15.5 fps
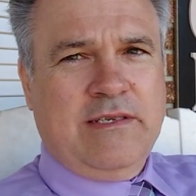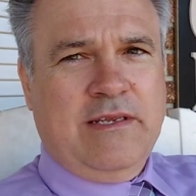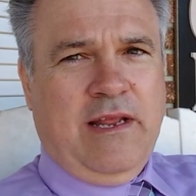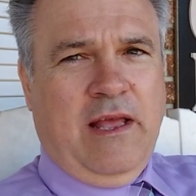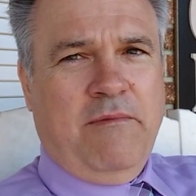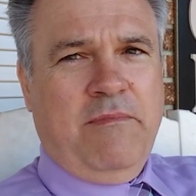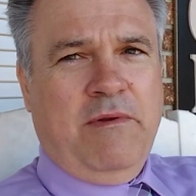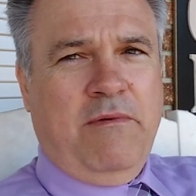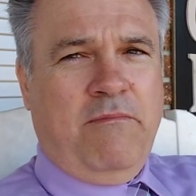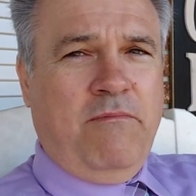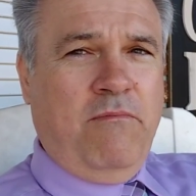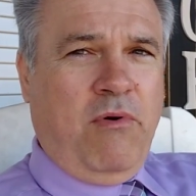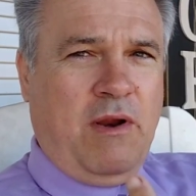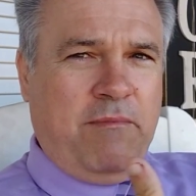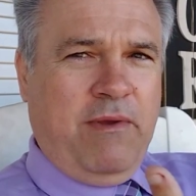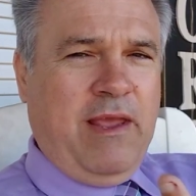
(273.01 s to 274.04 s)
It helped me to
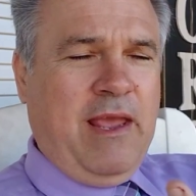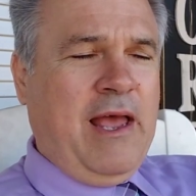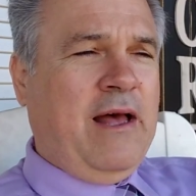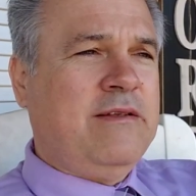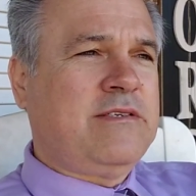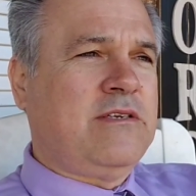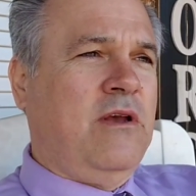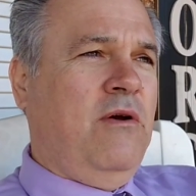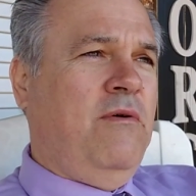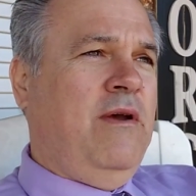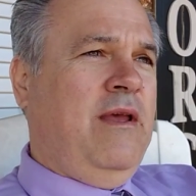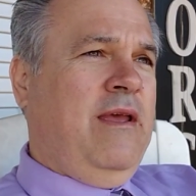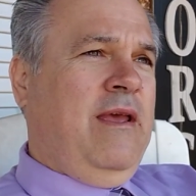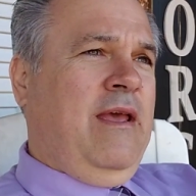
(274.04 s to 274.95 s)
bring me out. So